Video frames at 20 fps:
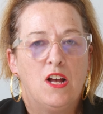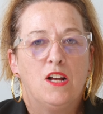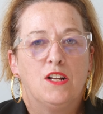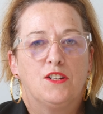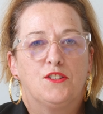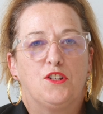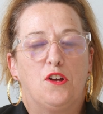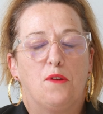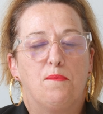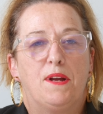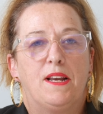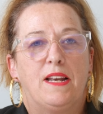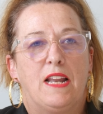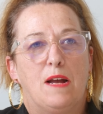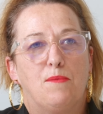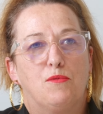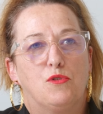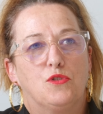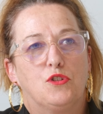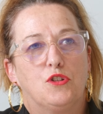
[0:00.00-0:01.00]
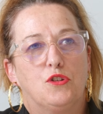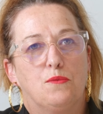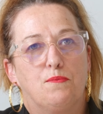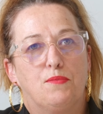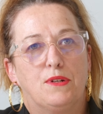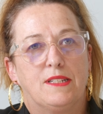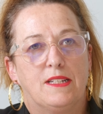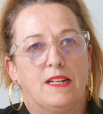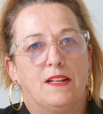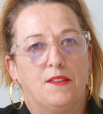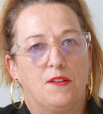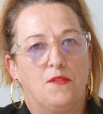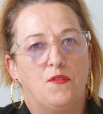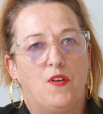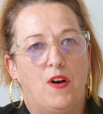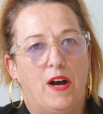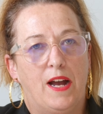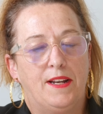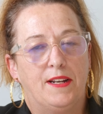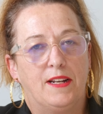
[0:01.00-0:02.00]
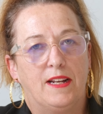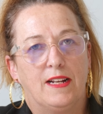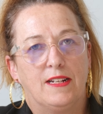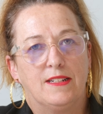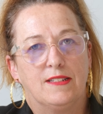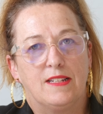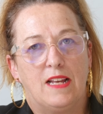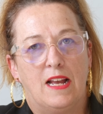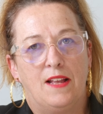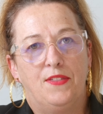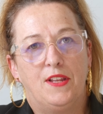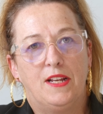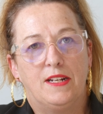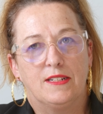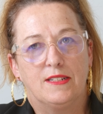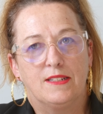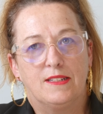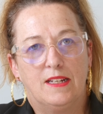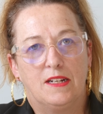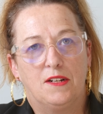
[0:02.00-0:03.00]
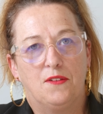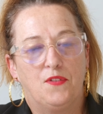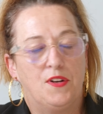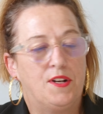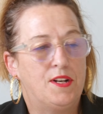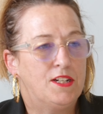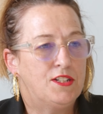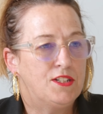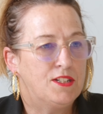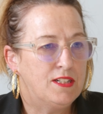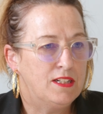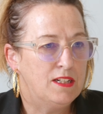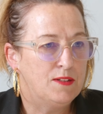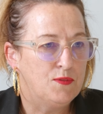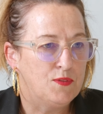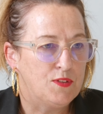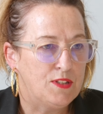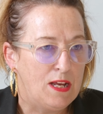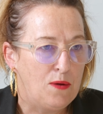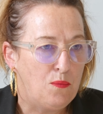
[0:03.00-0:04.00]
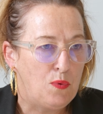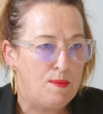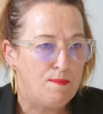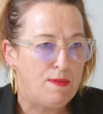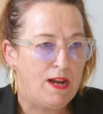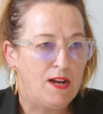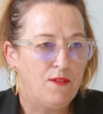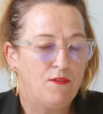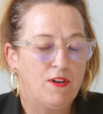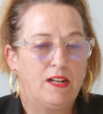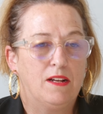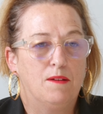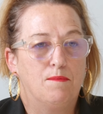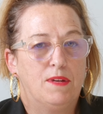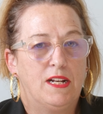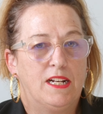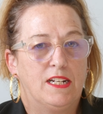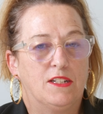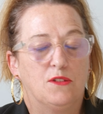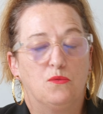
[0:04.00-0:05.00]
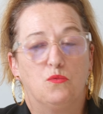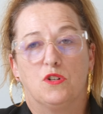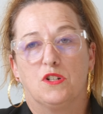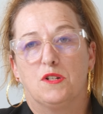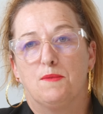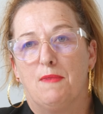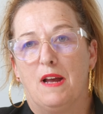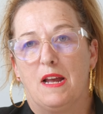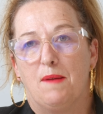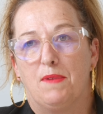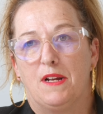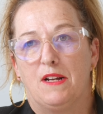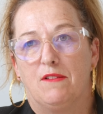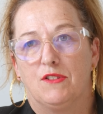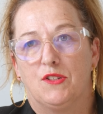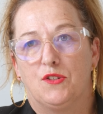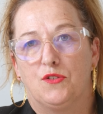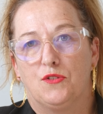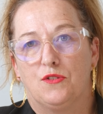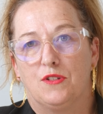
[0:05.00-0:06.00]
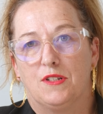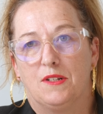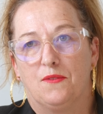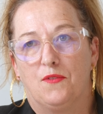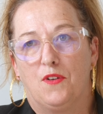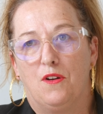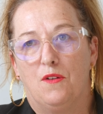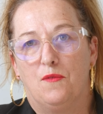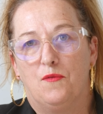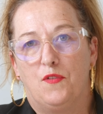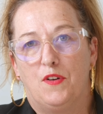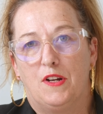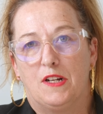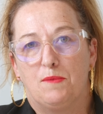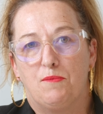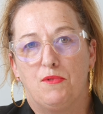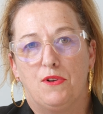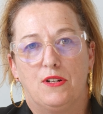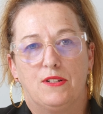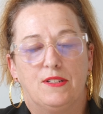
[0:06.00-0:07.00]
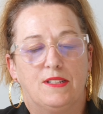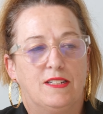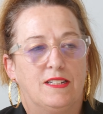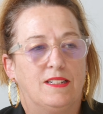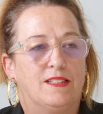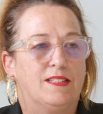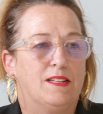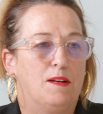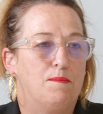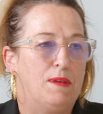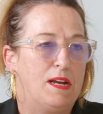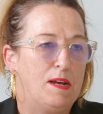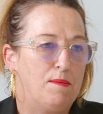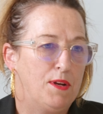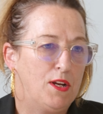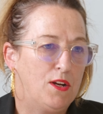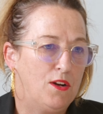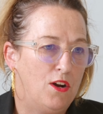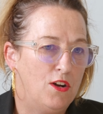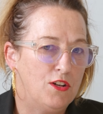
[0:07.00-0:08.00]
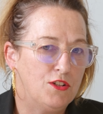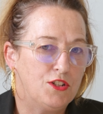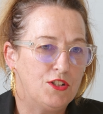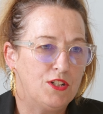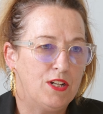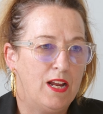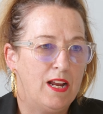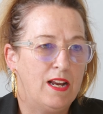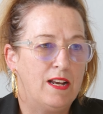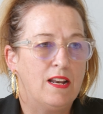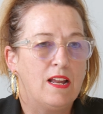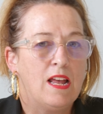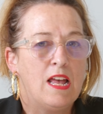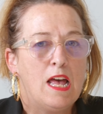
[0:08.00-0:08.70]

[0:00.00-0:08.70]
So being able to present the findings and then a set of initiatives that we may recommend, which may be a restorative conflict process, that may be coaching,